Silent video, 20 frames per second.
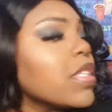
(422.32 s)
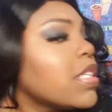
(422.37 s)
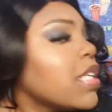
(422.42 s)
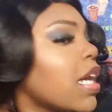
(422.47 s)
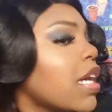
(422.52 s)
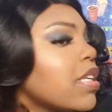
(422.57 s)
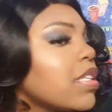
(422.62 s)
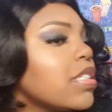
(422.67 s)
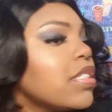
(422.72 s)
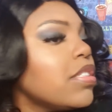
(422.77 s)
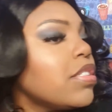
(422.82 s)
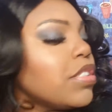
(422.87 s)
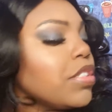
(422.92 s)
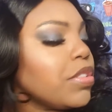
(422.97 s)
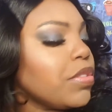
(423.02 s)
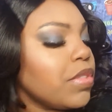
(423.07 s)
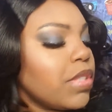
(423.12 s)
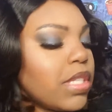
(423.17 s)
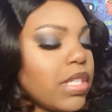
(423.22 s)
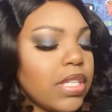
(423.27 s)
Now this
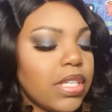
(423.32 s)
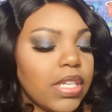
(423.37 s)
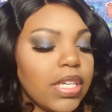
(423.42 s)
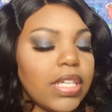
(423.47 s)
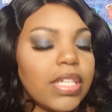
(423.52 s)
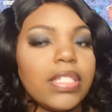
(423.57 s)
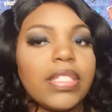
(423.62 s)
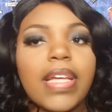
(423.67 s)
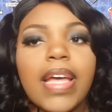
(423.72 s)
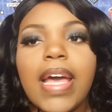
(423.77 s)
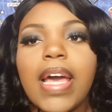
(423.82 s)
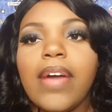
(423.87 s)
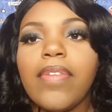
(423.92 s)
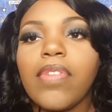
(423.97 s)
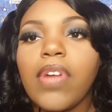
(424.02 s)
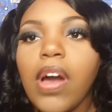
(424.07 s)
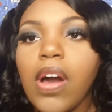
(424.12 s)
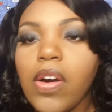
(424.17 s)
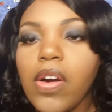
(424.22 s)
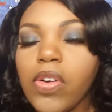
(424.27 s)
unit does
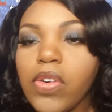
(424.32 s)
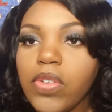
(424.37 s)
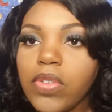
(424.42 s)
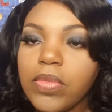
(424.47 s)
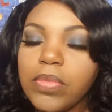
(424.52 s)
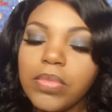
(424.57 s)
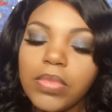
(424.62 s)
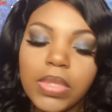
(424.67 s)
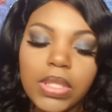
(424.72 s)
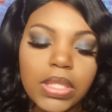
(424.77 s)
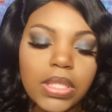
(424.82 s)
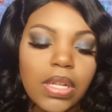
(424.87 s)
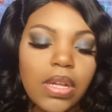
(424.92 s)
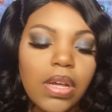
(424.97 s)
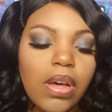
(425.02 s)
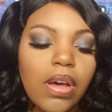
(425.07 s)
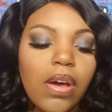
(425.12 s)
have combs